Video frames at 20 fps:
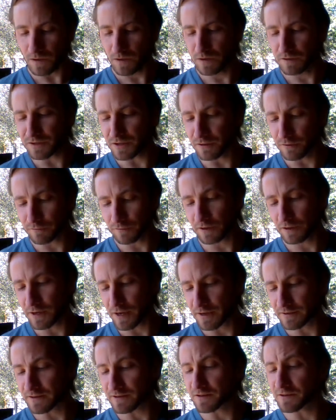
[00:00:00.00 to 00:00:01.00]
And if he
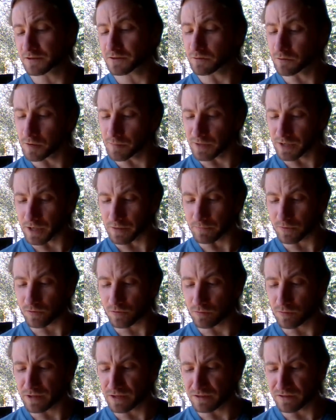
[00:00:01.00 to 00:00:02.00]
had to discriminate
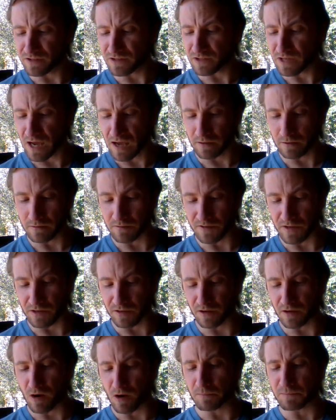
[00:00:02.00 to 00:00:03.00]
between the shadows
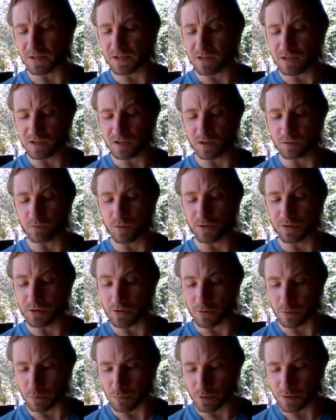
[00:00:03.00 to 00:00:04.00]
in competition with the
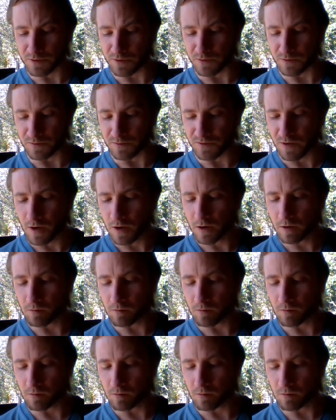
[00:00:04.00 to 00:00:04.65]
other prisoners